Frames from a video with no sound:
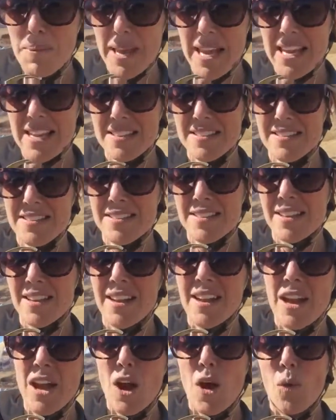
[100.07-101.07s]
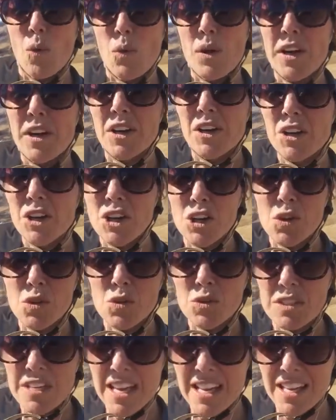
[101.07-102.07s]
pace? Where are you
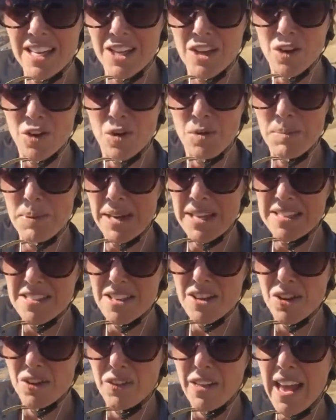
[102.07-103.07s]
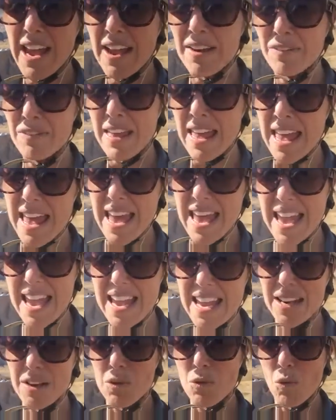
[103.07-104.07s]
taking your own pace in your life?
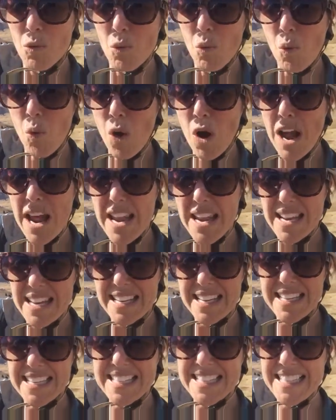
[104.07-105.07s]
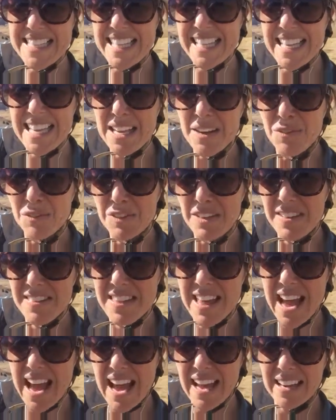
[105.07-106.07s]
And what is the gift in
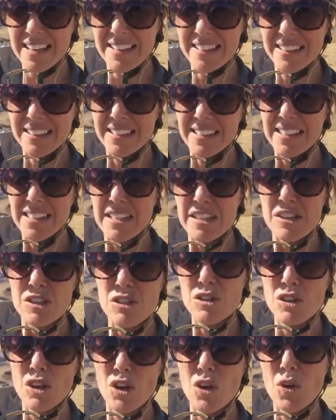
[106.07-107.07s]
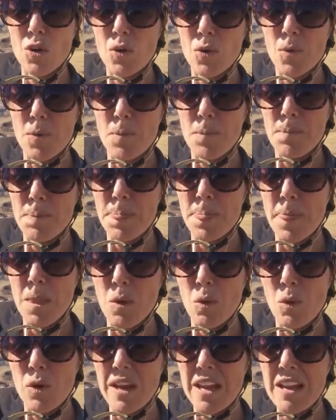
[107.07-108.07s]
that? So
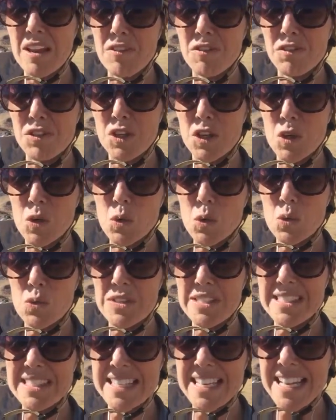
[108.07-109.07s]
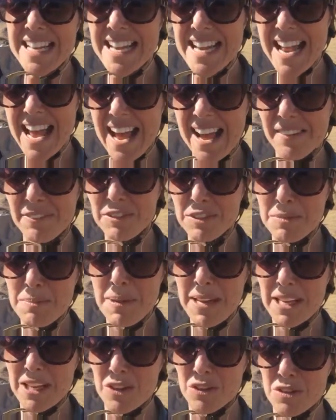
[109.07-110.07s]
if you didn't have to
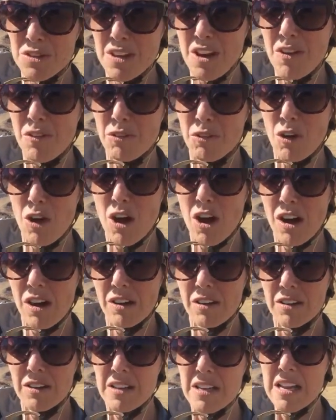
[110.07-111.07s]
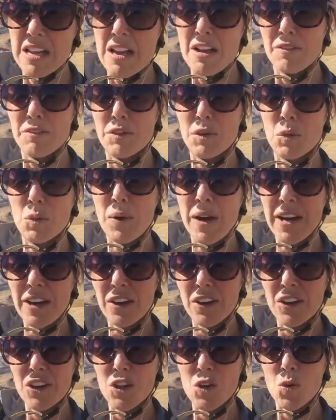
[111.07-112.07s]
make yourself wrong for
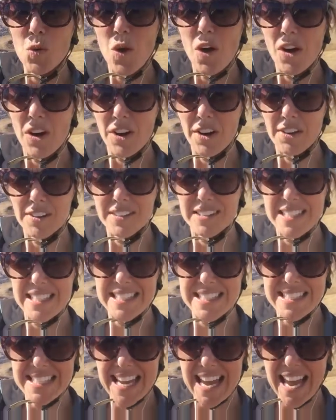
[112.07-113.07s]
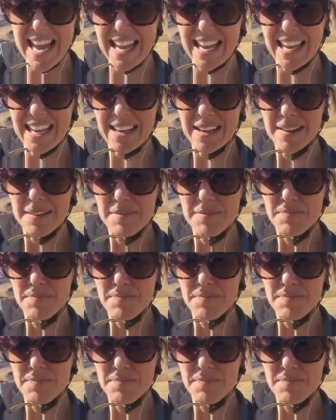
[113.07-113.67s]
where you are today,